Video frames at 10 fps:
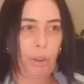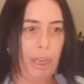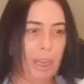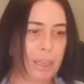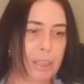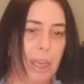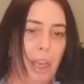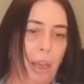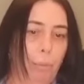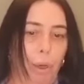of these,
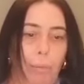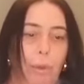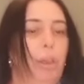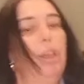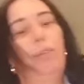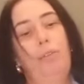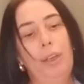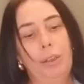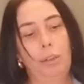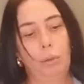but I'm going to
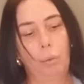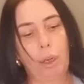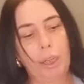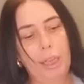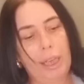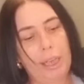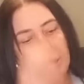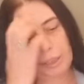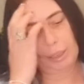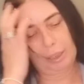fill one of
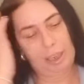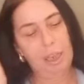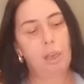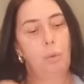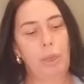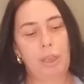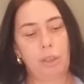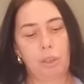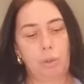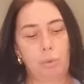these
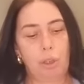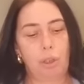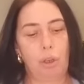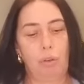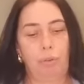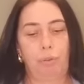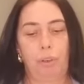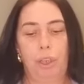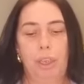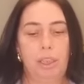with some stuff
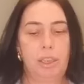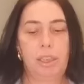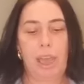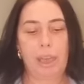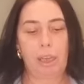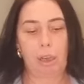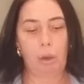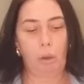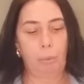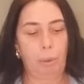to take
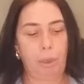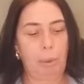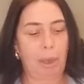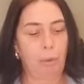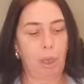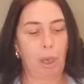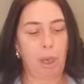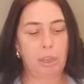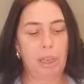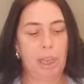up the boat
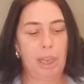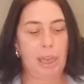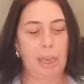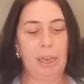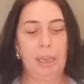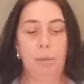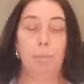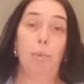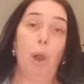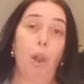yard. In
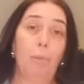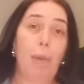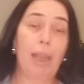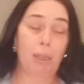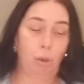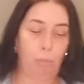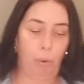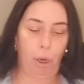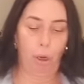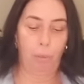my makeup
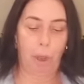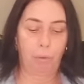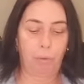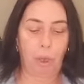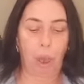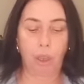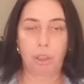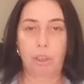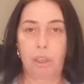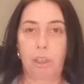room, I've
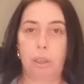got